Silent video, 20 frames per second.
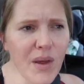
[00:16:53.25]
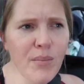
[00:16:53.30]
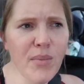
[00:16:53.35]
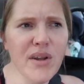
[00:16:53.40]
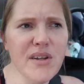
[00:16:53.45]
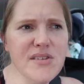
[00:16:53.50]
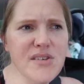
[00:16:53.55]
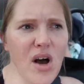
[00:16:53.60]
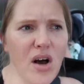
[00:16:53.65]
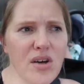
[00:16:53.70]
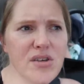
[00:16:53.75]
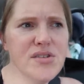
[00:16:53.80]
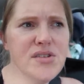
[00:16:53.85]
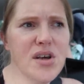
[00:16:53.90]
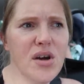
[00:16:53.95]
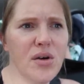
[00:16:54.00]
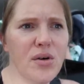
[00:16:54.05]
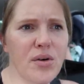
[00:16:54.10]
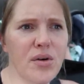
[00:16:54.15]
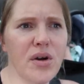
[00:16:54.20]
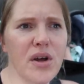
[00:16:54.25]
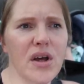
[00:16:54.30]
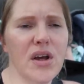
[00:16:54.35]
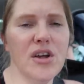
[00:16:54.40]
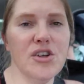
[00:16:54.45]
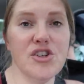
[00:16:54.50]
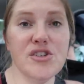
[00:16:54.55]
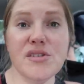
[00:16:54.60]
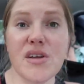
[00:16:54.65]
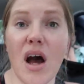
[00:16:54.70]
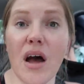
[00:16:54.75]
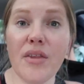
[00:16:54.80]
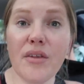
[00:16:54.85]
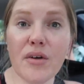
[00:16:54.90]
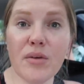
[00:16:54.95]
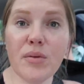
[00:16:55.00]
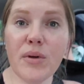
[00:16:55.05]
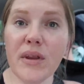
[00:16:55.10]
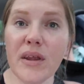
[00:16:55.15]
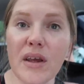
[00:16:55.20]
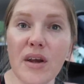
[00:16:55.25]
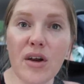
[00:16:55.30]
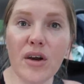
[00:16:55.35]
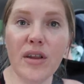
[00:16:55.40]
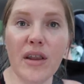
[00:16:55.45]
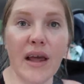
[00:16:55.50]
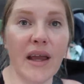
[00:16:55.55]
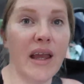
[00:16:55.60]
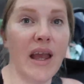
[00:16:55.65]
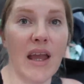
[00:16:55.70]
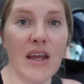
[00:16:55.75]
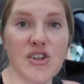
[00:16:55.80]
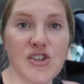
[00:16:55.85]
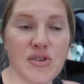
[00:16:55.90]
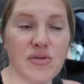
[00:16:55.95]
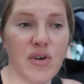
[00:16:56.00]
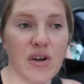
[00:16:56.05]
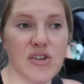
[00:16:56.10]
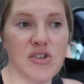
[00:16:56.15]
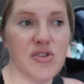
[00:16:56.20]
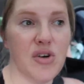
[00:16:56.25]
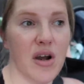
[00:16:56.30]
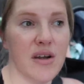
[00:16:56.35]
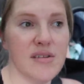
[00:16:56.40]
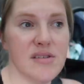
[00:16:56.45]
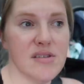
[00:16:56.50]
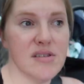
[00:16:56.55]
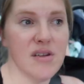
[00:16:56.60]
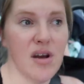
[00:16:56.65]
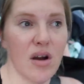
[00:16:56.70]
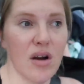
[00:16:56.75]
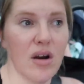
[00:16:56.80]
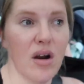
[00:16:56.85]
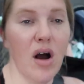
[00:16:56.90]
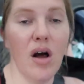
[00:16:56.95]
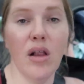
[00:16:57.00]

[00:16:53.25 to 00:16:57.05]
But it's also just other really good like Asian restaurants are